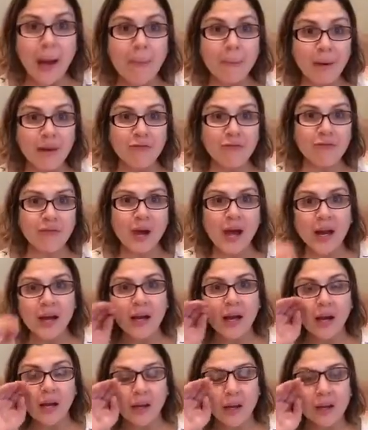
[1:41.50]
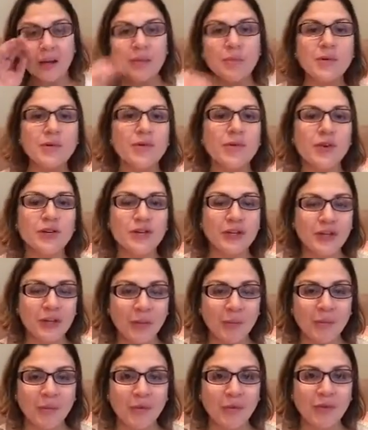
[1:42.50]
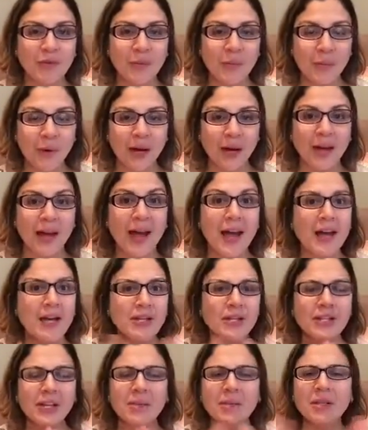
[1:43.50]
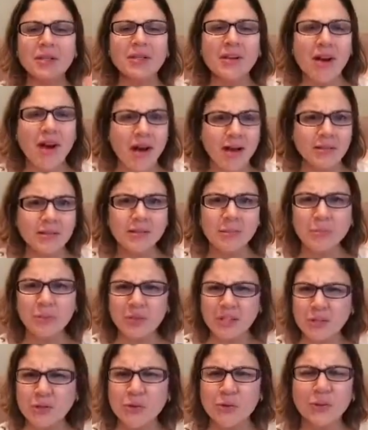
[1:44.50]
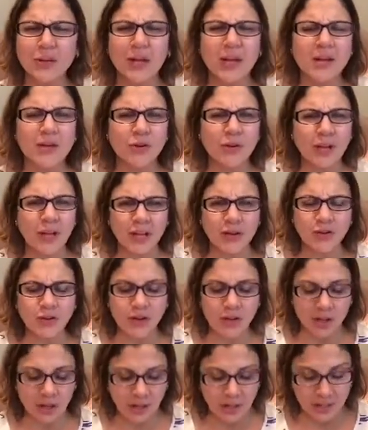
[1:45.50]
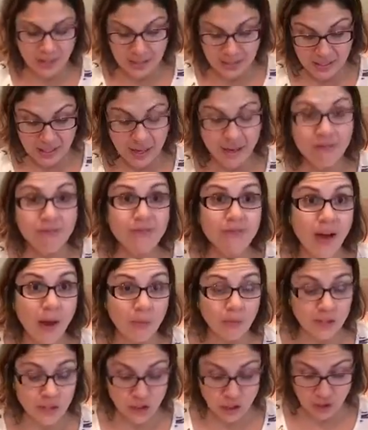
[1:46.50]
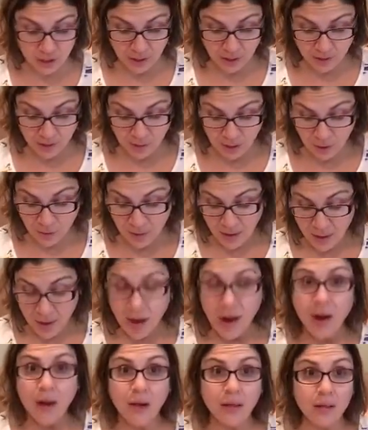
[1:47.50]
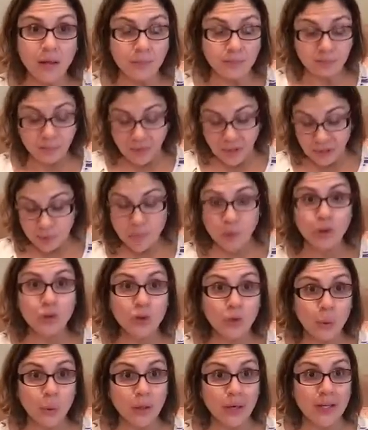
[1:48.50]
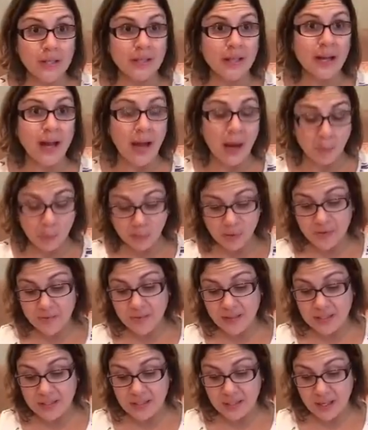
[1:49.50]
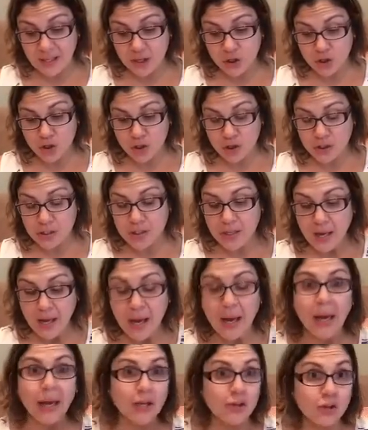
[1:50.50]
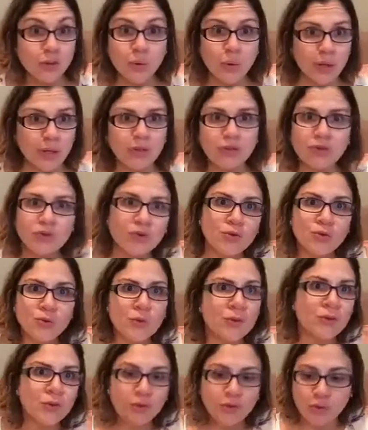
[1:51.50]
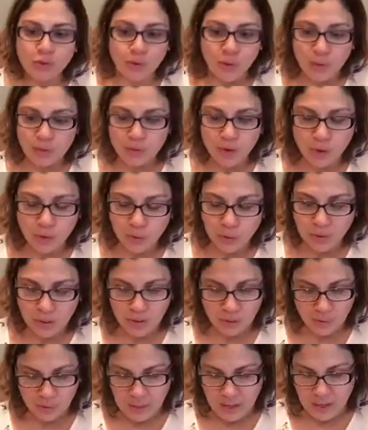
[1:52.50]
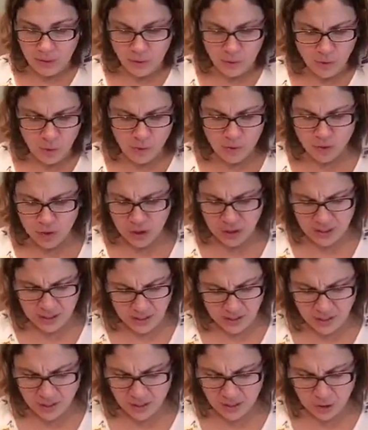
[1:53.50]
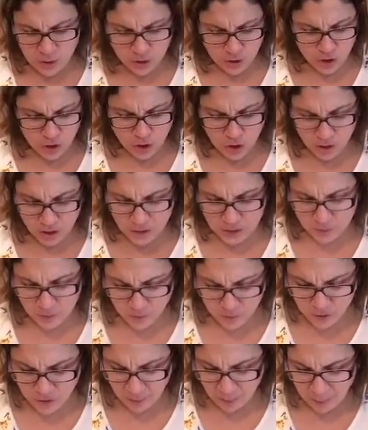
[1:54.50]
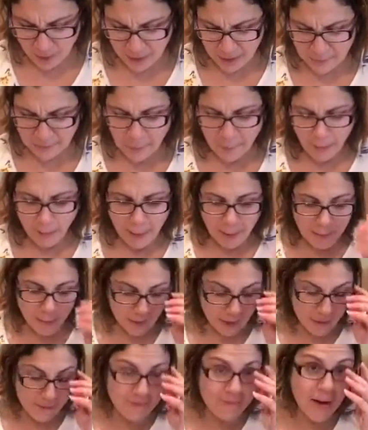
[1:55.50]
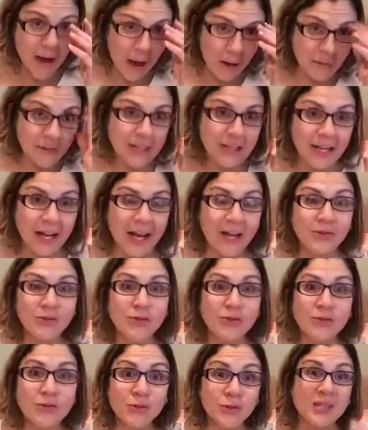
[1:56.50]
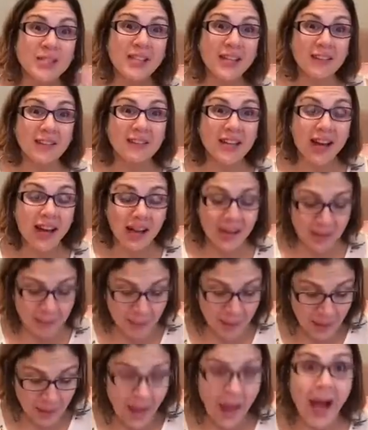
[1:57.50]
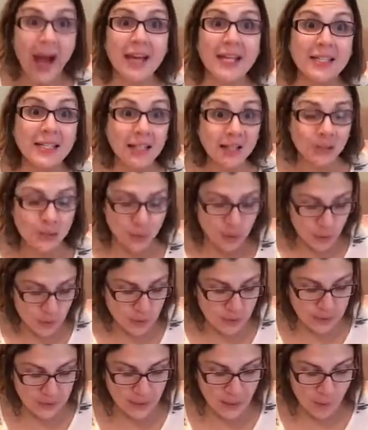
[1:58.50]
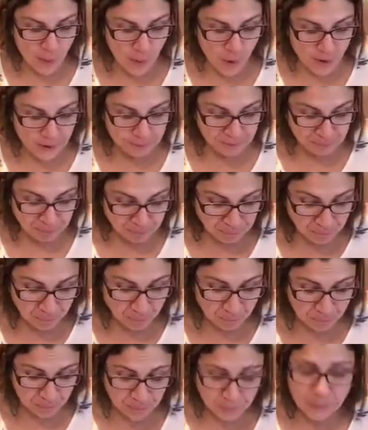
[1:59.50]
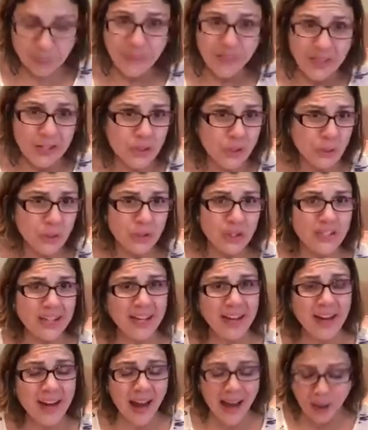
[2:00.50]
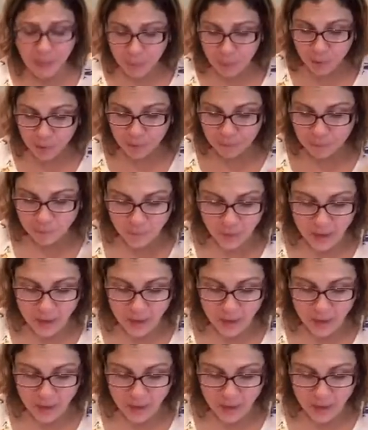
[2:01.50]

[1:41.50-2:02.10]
my friend before she moved away, she gave me tons of preschool and kindergarten things, and I found this sheet in there. And I'm gonna do it. It's an apple investigations, and you can just do this on your own. You don't I don't know if she did this or she got this from somebody, but I found it, and just to save time I decided to use the same one. So we're gonna get an apple,